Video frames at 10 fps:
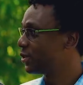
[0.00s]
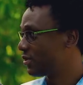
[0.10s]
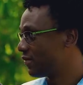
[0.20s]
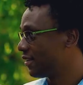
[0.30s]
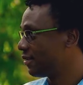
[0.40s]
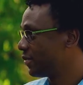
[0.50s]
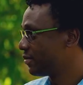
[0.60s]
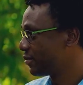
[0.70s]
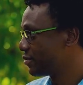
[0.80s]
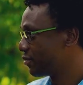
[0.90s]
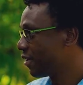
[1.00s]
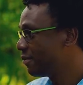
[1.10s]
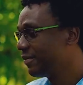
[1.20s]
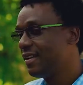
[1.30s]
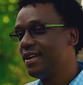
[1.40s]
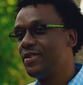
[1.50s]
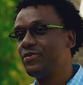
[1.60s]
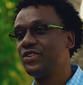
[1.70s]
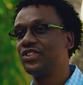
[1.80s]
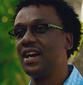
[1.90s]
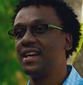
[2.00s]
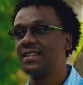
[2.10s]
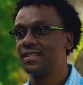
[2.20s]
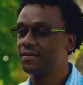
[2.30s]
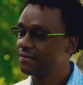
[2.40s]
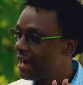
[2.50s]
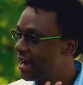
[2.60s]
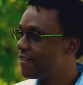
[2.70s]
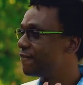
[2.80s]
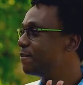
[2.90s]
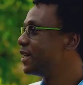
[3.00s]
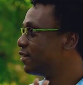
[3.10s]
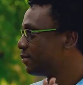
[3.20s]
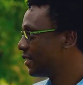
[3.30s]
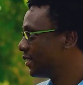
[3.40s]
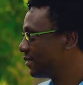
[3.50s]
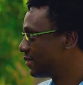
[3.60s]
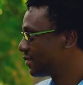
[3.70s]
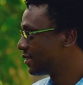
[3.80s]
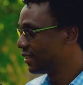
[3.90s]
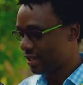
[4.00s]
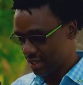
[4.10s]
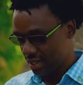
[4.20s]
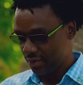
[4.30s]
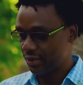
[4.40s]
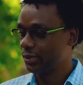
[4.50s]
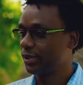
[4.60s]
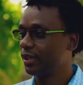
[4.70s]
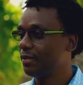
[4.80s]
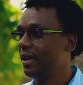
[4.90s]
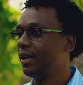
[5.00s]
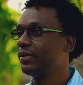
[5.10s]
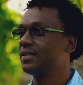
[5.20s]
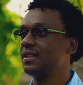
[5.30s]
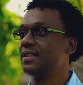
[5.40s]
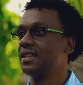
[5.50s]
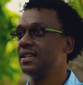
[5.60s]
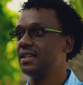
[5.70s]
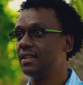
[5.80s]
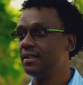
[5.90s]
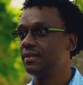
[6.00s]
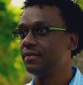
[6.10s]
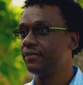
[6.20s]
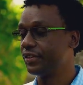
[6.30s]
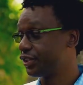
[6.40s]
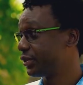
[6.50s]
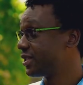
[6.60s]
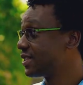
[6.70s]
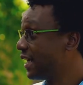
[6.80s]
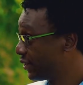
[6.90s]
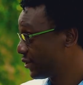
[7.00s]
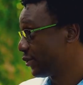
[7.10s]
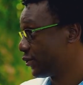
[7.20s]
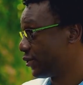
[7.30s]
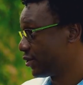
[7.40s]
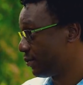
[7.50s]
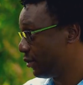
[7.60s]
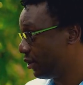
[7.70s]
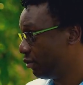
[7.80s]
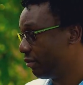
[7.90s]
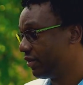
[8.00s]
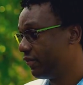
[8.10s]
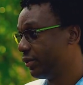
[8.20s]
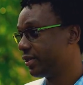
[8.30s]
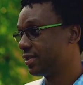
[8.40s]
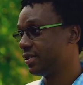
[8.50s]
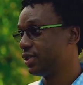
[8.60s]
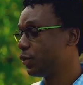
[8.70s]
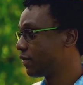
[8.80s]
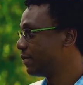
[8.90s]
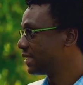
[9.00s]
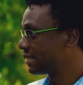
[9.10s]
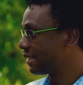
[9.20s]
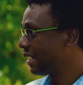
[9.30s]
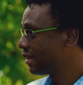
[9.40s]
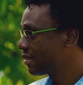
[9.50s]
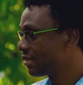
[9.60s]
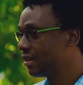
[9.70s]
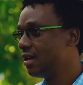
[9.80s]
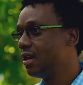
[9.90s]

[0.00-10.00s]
youth development program, which has five main pillars. We're talking about the virtual psychosocial support, where we focus on youth mental health.